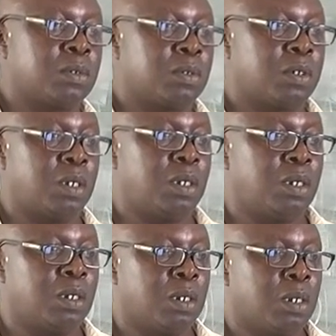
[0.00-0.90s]
Okay?
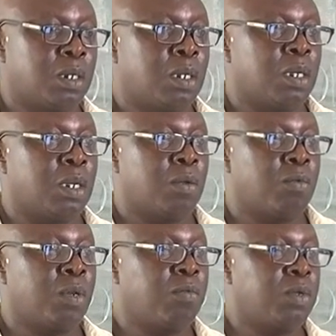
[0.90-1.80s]

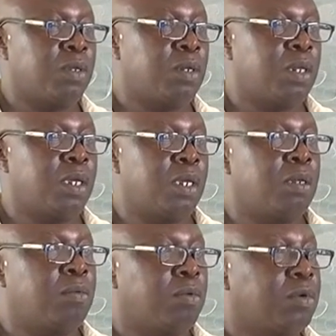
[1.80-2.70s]
When we
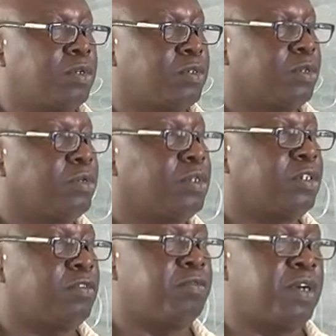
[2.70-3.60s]
go through
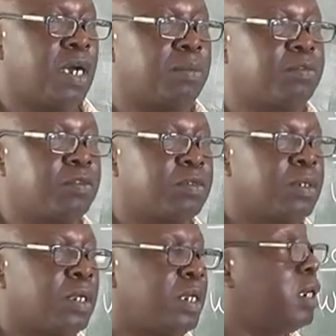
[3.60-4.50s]
these verbs
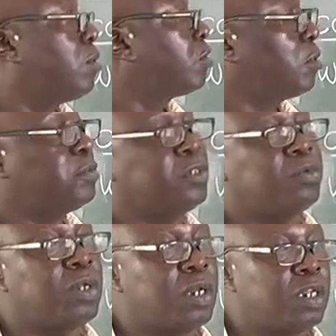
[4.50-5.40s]
in our
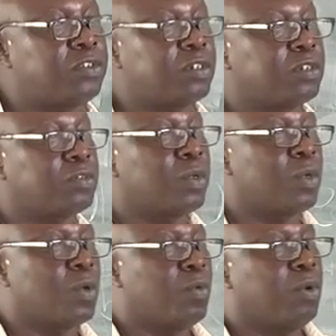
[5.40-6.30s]
subsequent lessons,
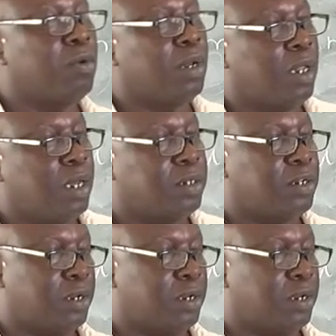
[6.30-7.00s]
we will learn the